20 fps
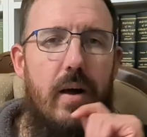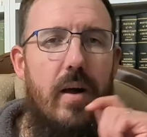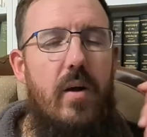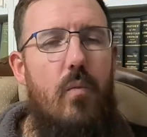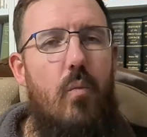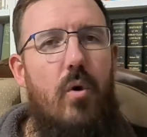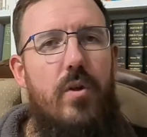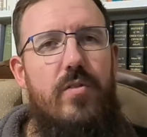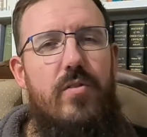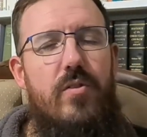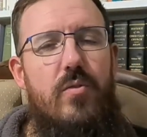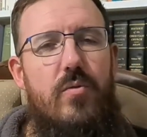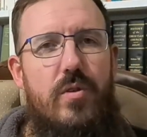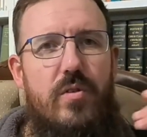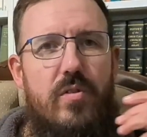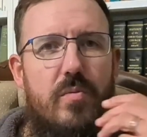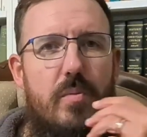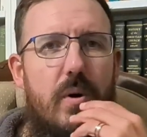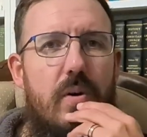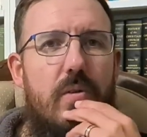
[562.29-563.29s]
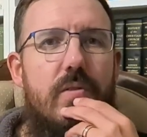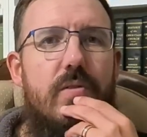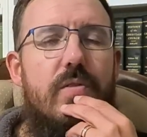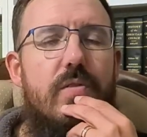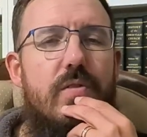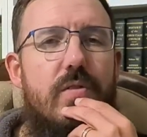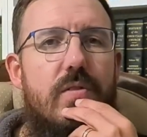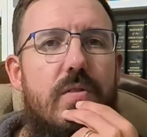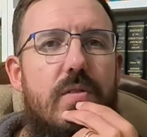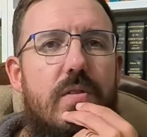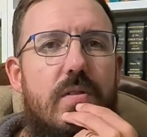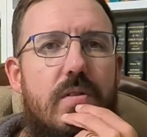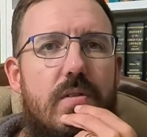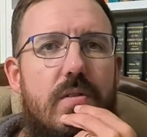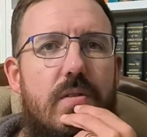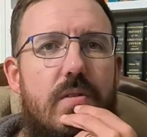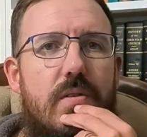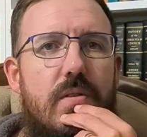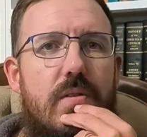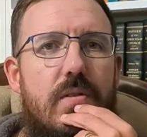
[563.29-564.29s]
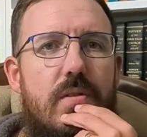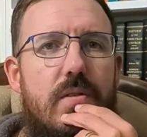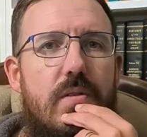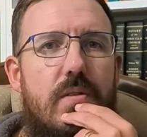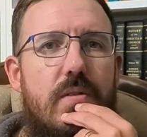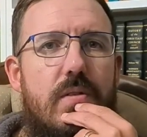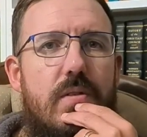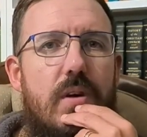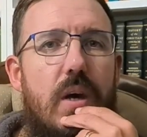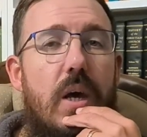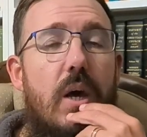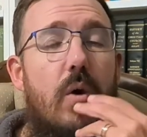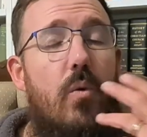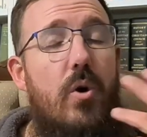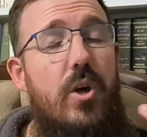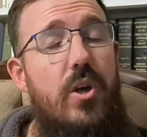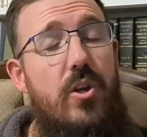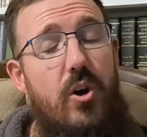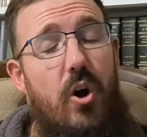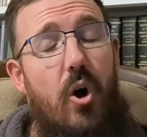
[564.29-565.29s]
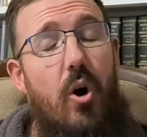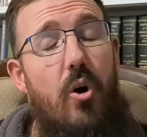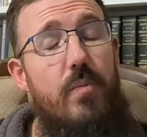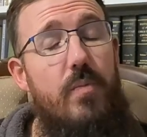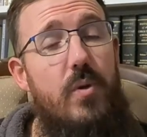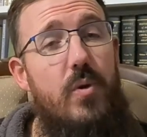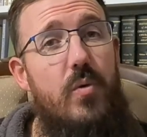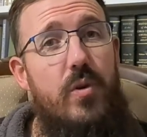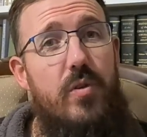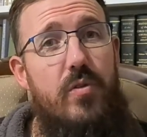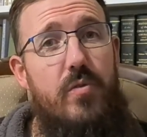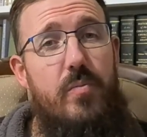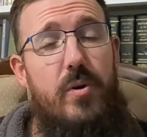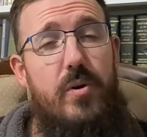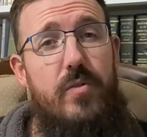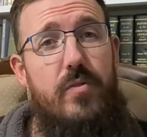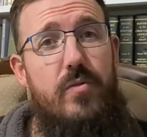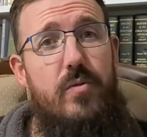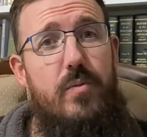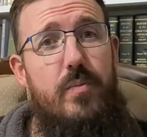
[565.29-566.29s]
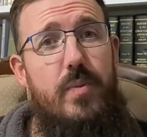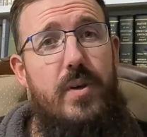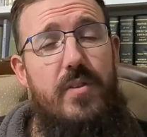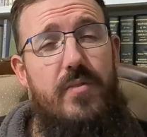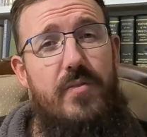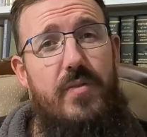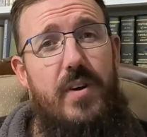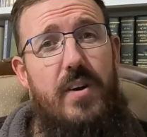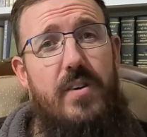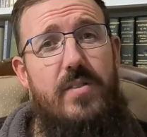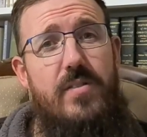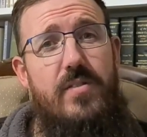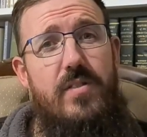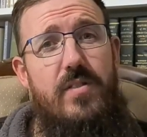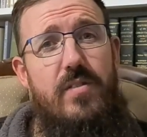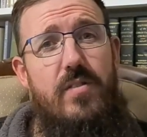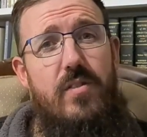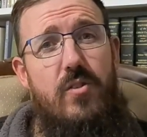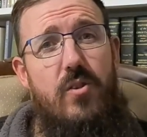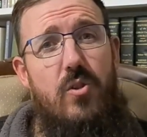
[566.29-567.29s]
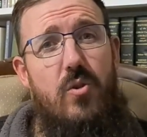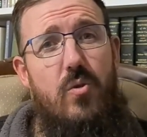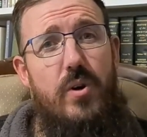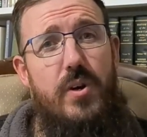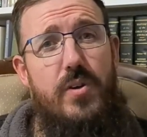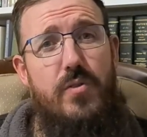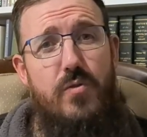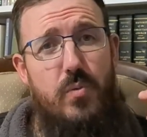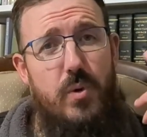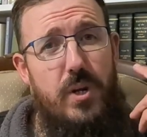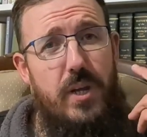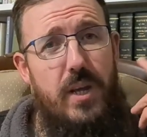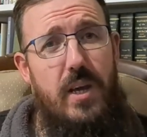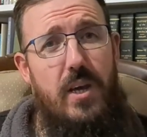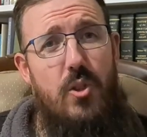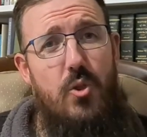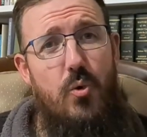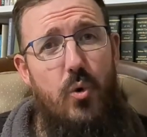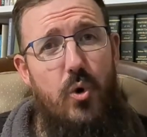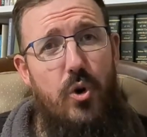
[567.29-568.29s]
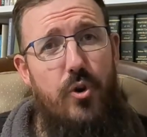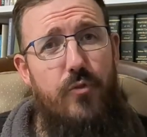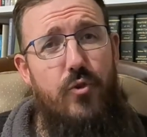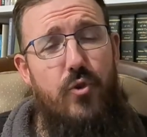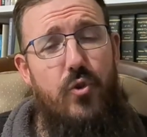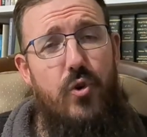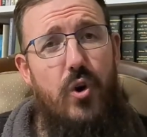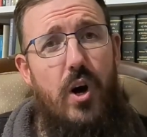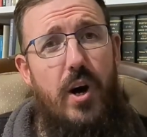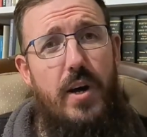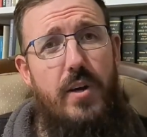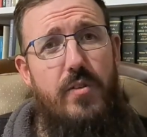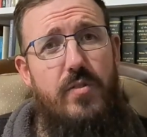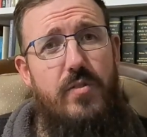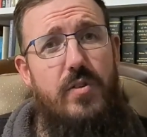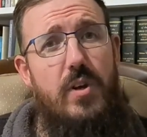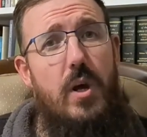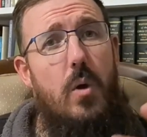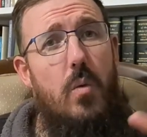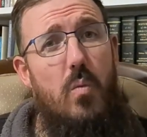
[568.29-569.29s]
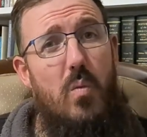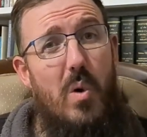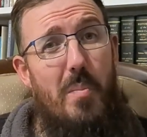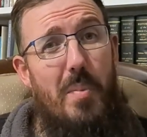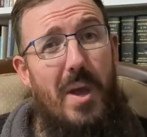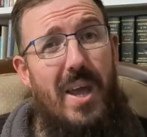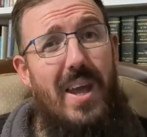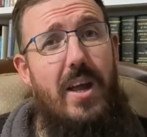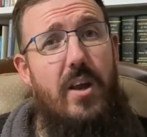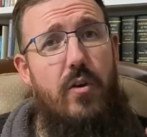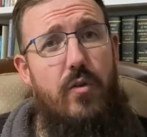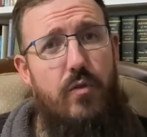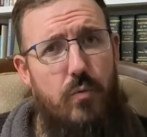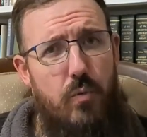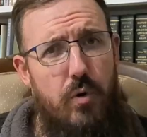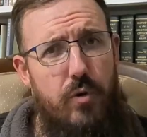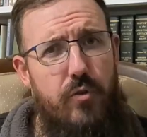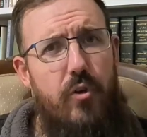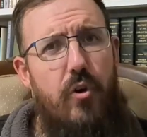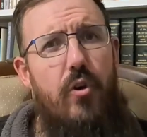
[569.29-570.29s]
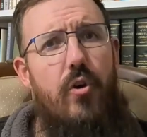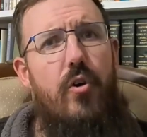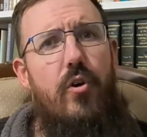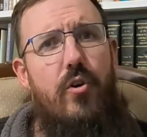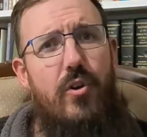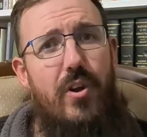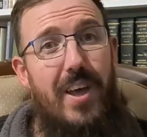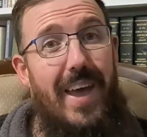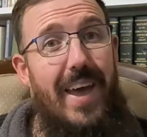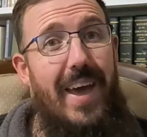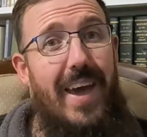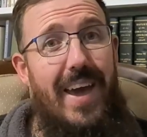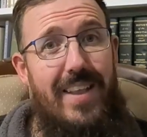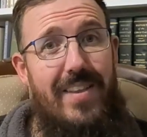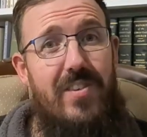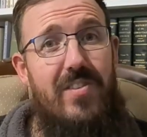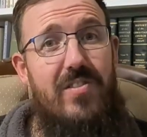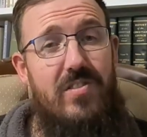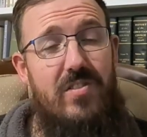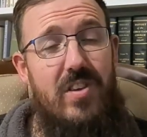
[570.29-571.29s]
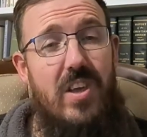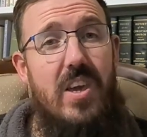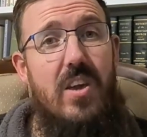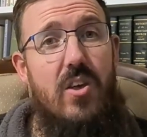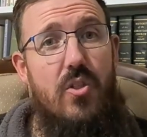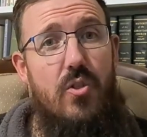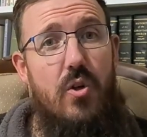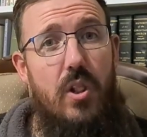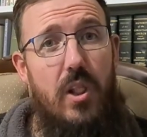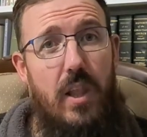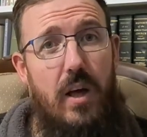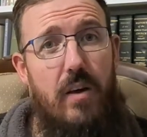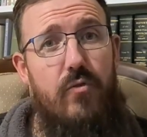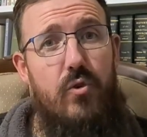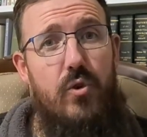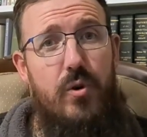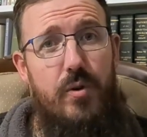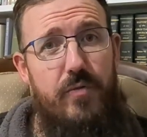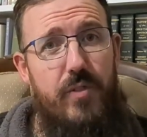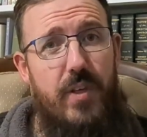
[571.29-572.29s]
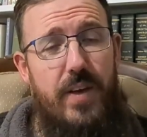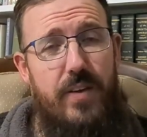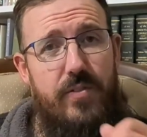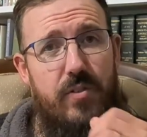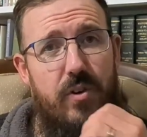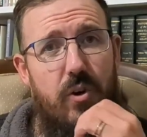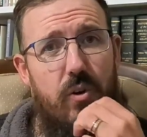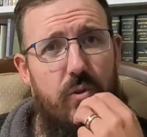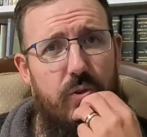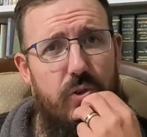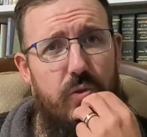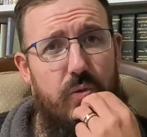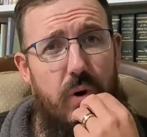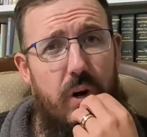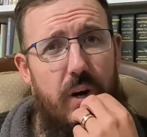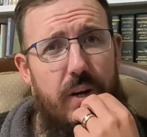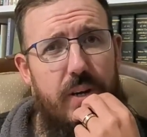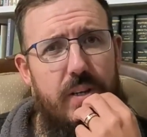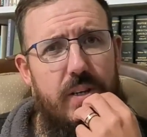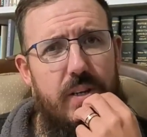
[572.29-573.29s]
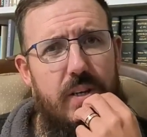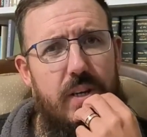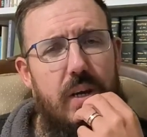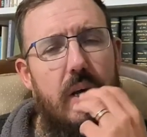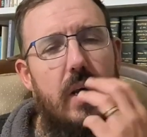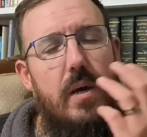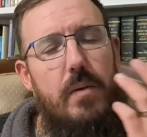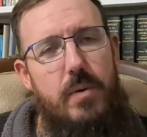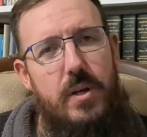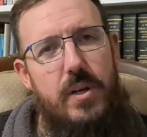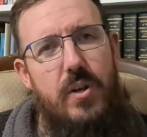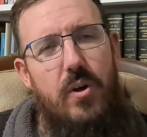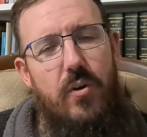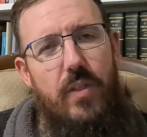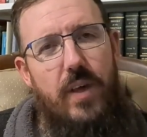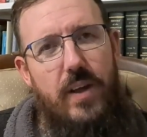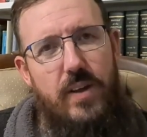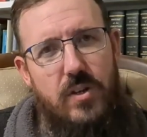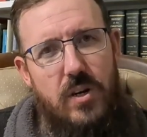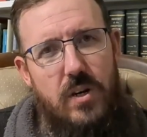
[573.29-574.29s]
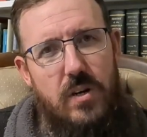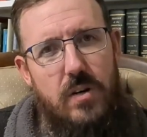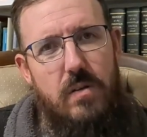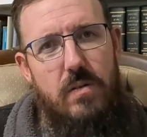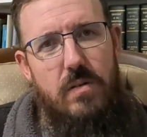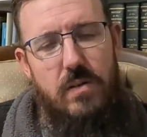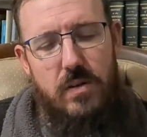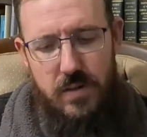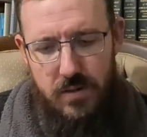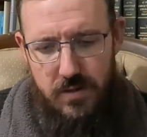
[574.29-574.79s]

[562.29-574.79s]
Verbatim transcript: And what's the response? Well, you'd hope the response would be the Pharisees and the lawyers would hear the word of Christ, repent, return, and seek the lover of their souls, right? But no, they don't.